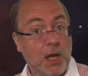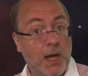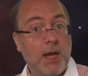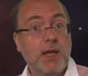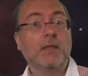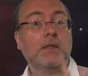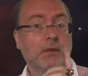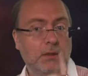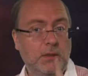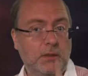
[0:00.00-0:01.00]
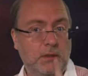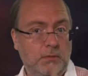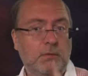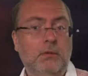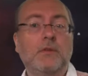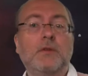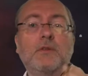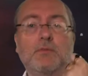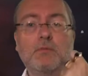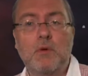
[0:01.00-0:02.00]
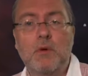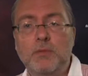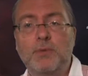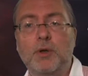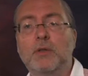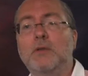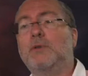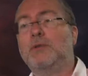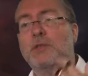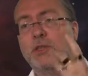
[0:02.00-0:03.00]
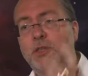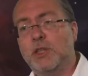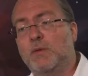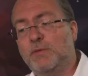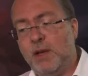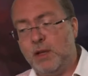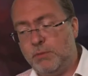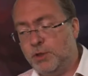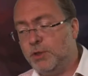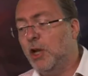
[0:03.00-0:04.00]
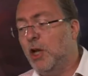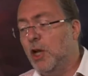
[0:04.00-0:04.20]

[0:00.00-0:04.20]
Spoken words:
And it's even more important because in some environment,